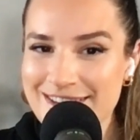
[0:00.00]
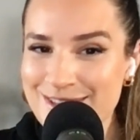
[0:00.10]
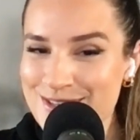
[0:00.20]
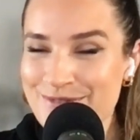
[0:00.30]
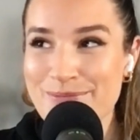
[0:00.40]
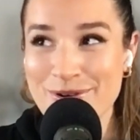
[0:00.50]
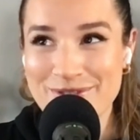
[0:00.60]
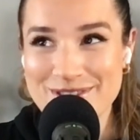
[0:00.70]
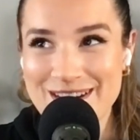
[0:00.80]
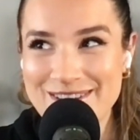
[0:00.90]
It does have a
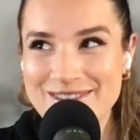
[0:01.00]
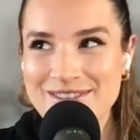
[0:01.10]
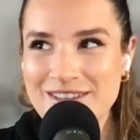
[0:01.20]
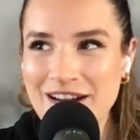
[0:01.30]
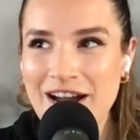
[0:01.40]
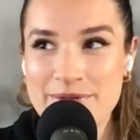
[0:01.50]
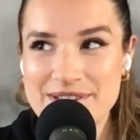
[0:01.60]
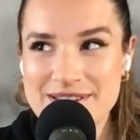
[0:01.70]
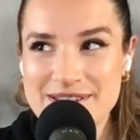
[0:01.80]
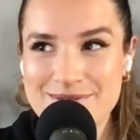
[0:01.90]
beautiful title. It
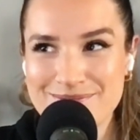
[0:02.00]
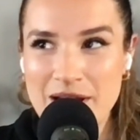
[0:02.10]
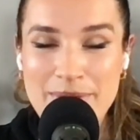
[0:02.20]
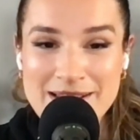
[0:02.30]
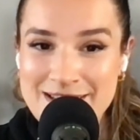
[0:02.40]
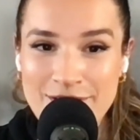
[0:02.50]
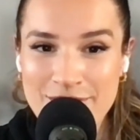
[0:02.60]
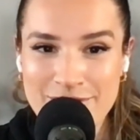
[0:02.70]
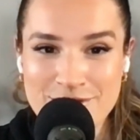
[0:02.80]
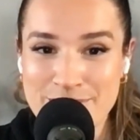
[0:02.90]
was a
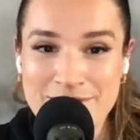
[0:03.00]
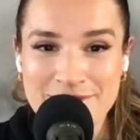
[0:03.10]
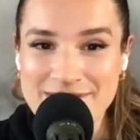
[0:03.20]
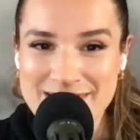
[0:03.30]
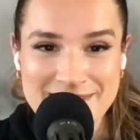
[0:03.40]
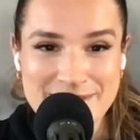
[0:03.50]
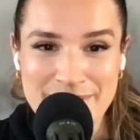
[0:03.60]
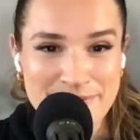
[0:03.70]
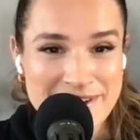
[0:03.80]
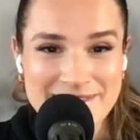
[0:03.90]
bestseller for
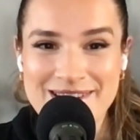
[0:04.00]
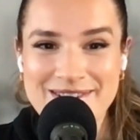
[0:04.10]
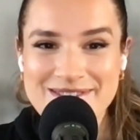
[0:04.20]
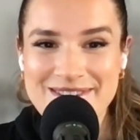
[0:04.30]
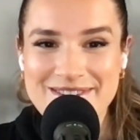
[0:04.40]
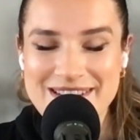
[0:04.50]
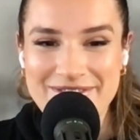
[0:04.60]
261 weeks, though, so it